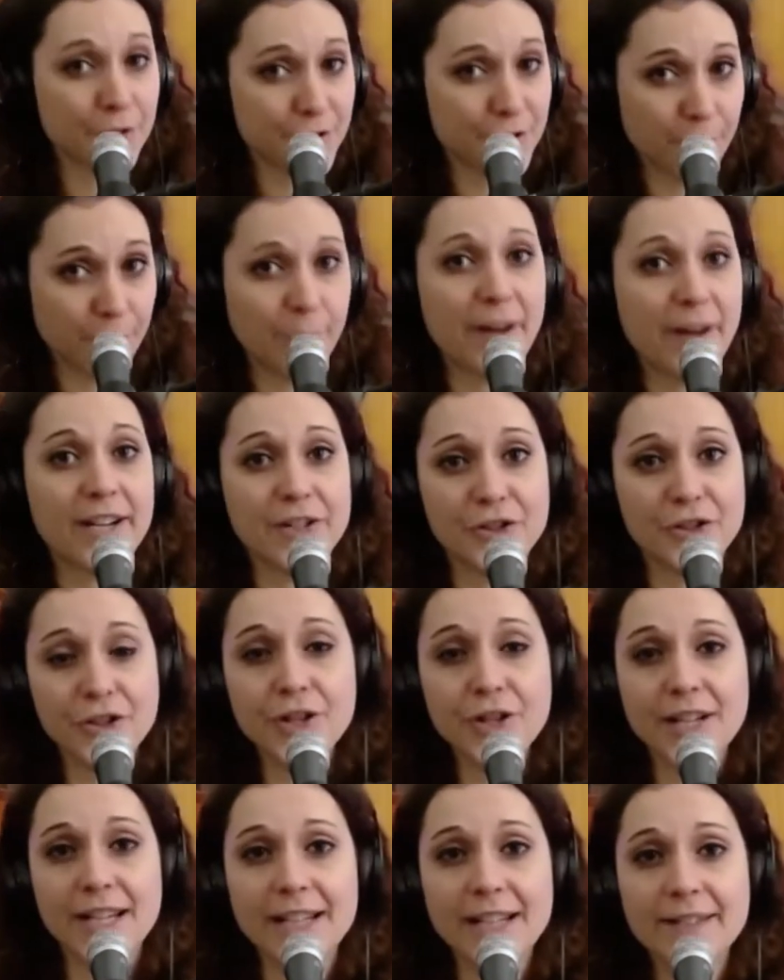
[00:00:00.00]
your songwriting
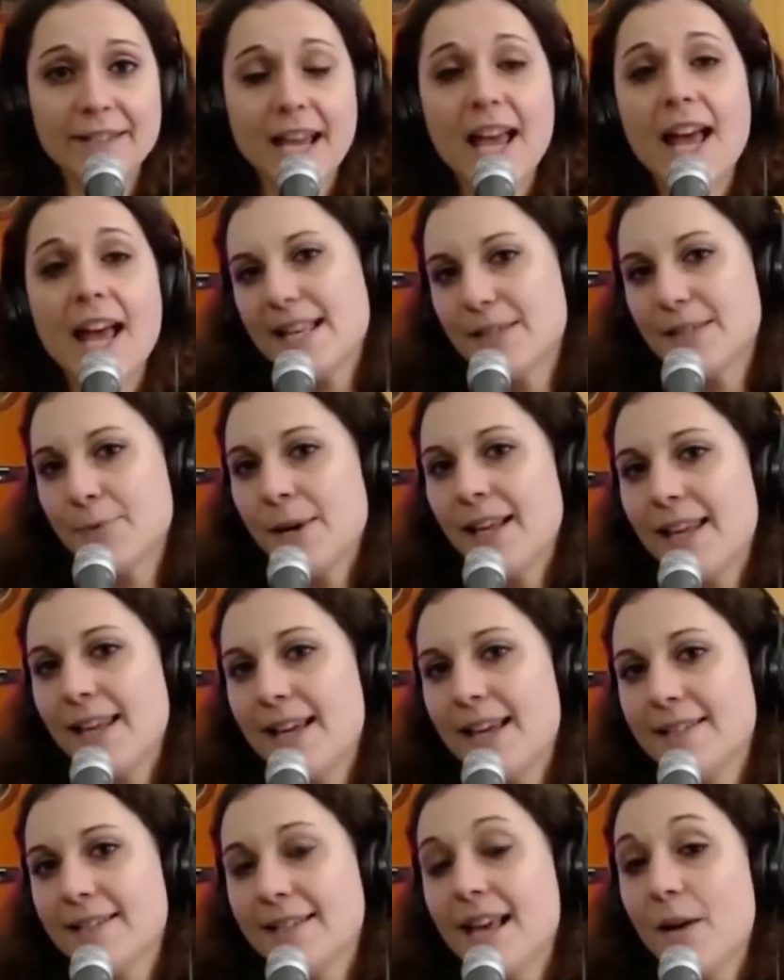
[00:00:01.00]
journey, as well
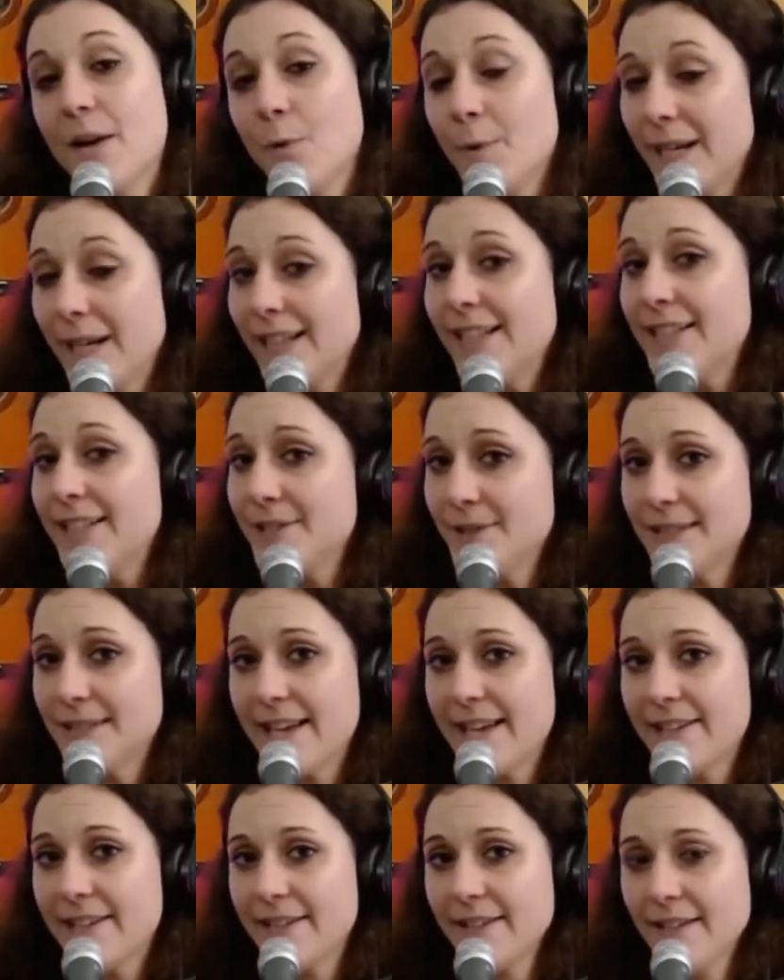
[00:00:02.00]
as a weekly
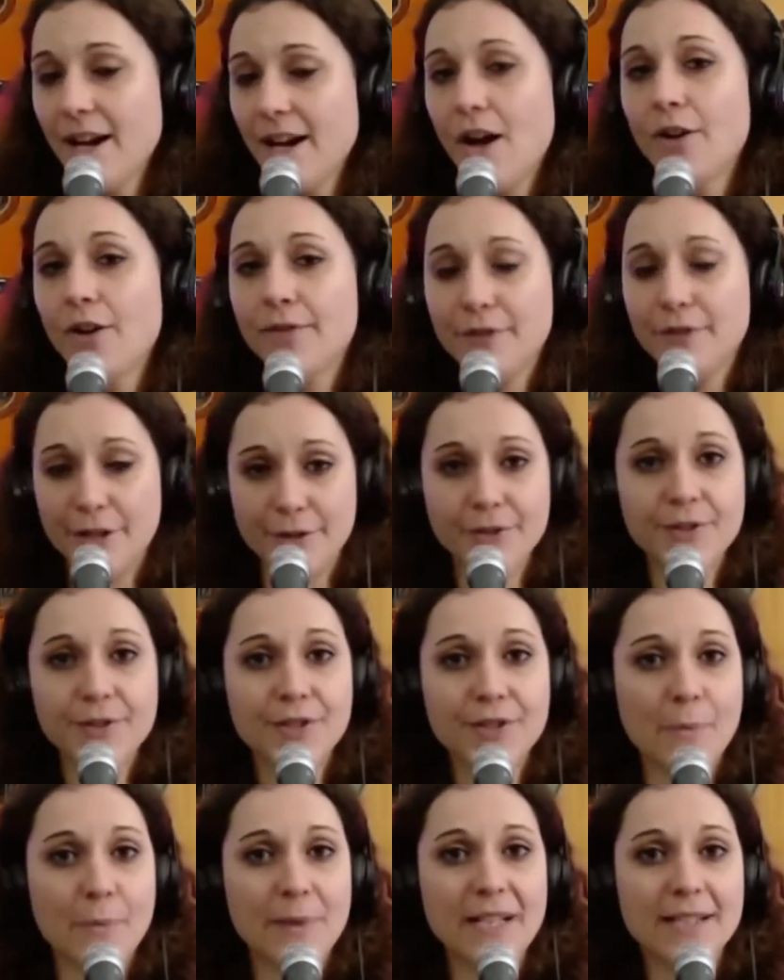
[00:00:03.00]
newsletter on various
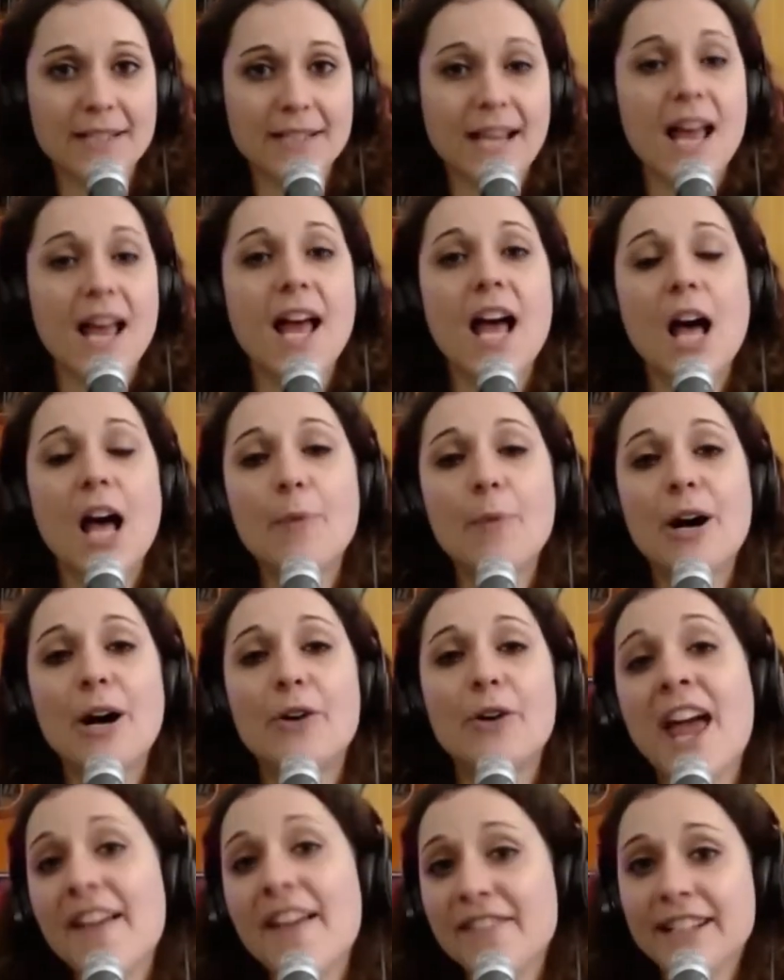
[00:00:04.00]
topics about
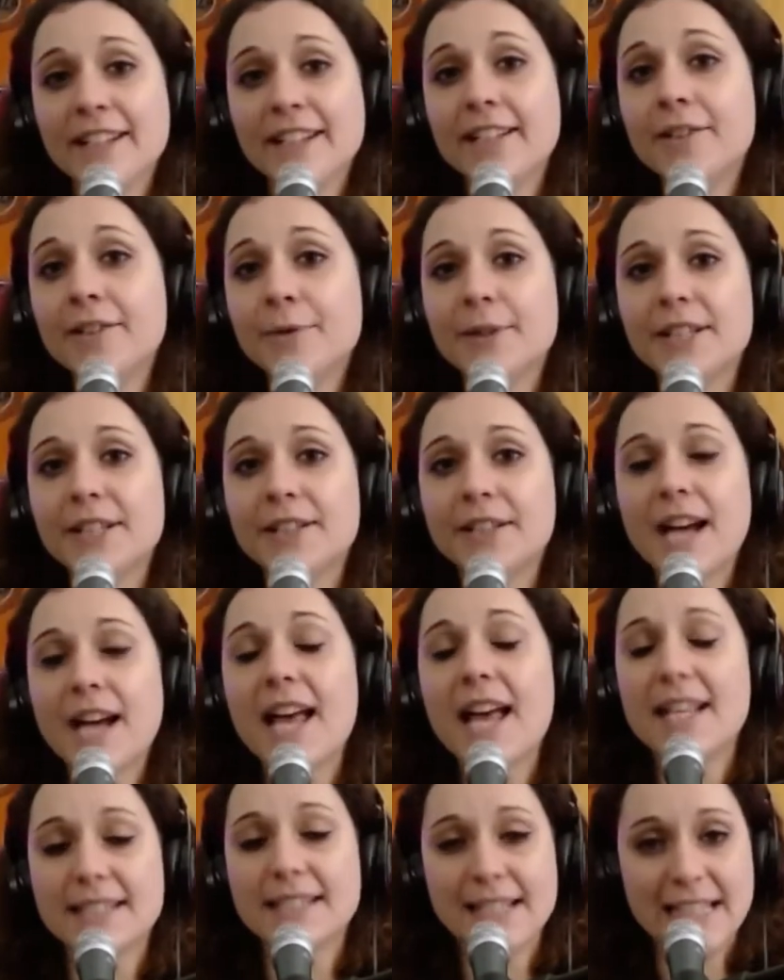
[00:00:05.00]
having a career
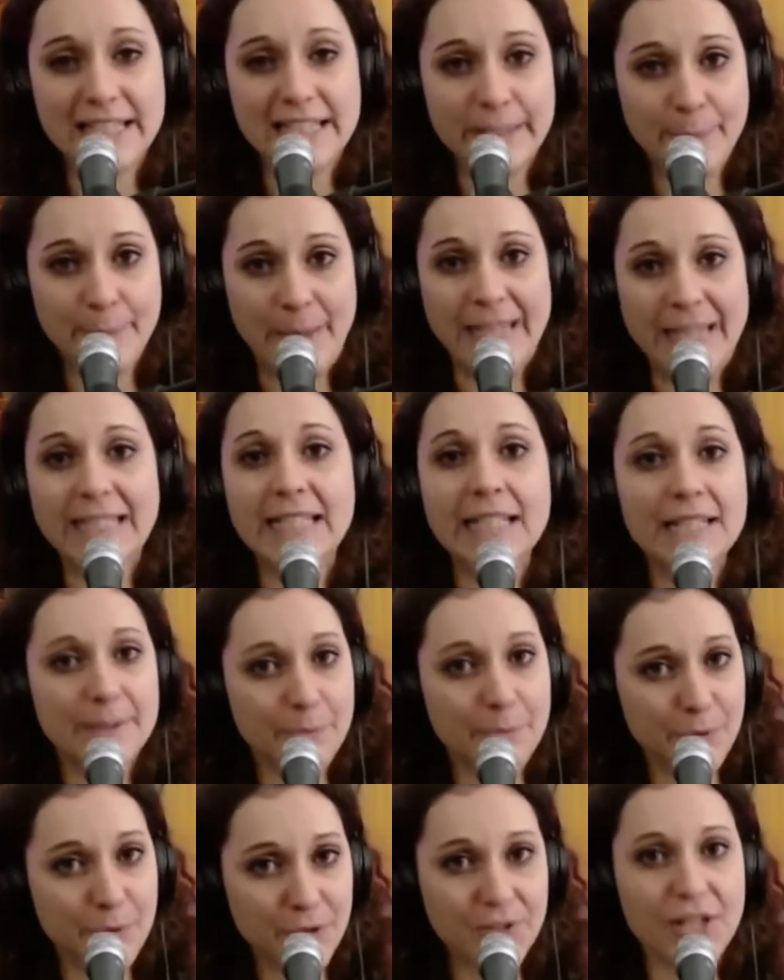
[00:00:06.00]
as an independent
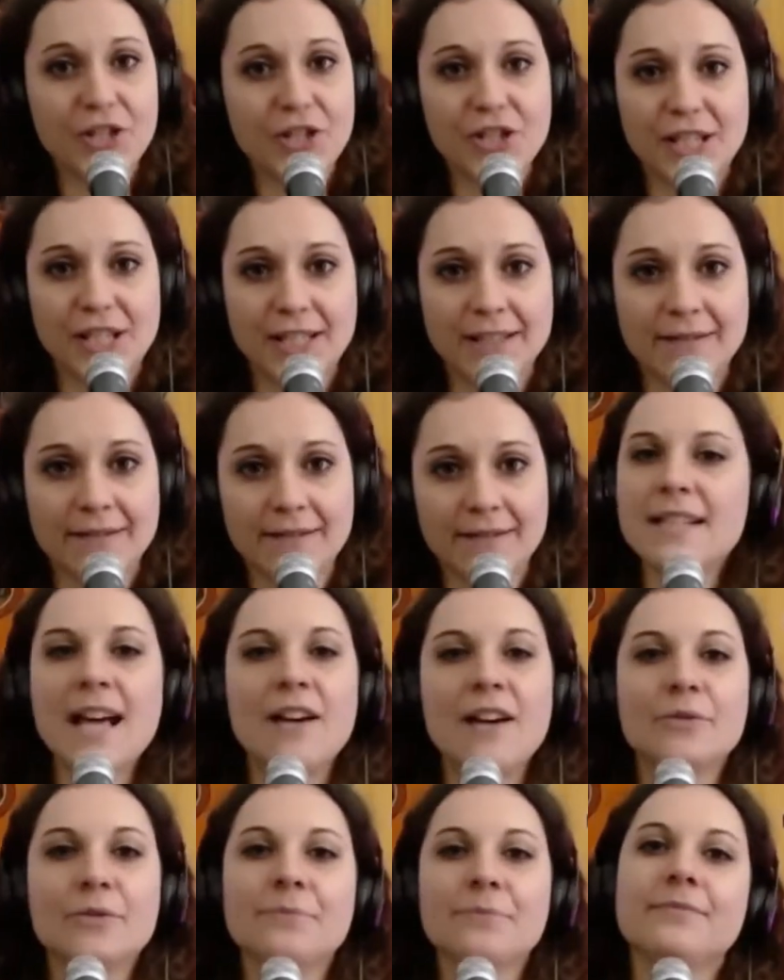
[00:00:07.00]
musician.
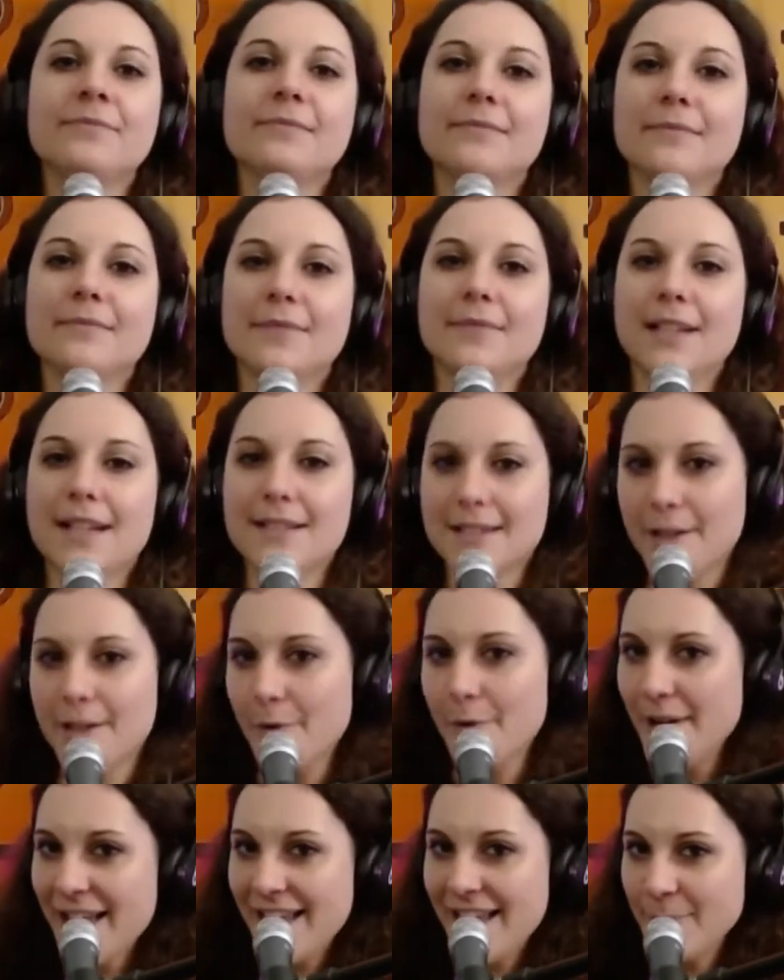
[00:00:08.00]
Now, let's
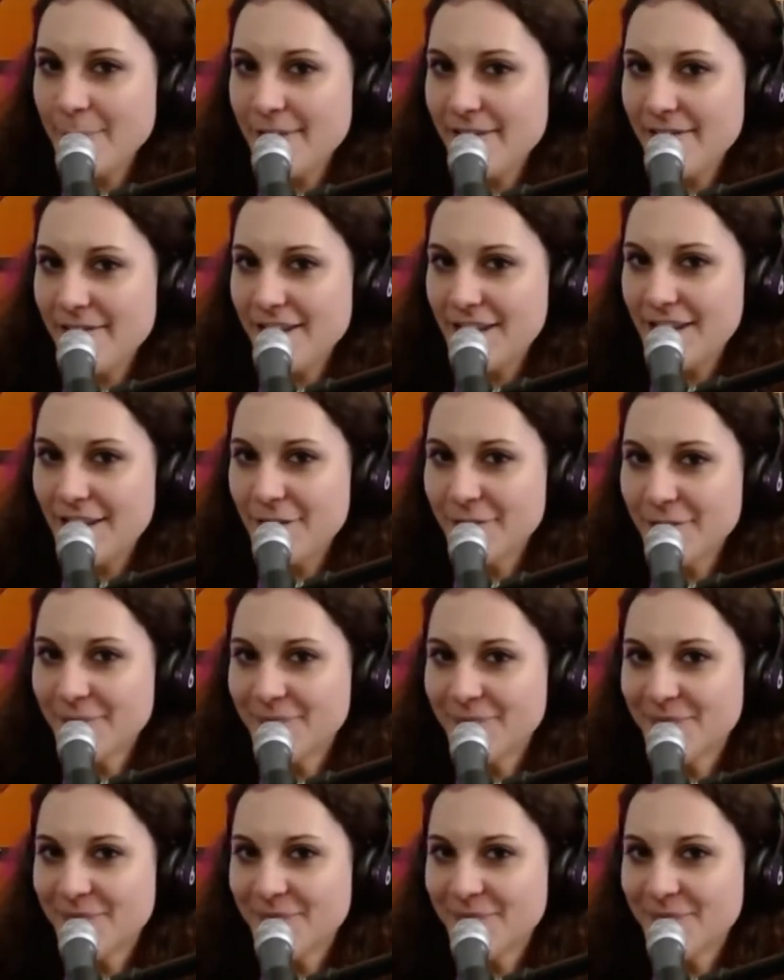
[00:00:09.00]
go ahead with the video.